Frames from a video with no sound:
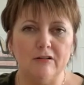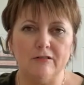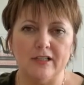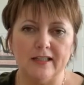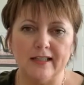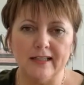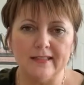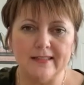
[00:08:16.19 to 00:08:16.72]
to
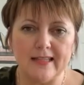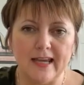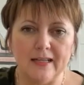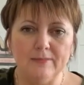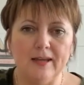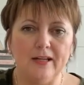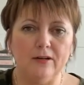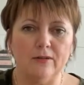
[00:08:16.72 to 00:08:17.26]

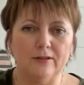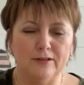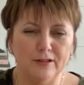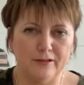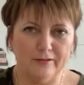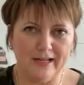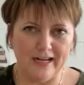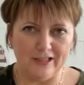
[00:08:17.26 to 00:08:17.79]
consignment or
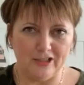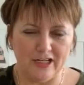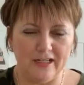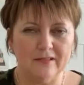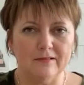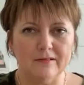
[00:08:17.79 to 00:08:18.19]
donation.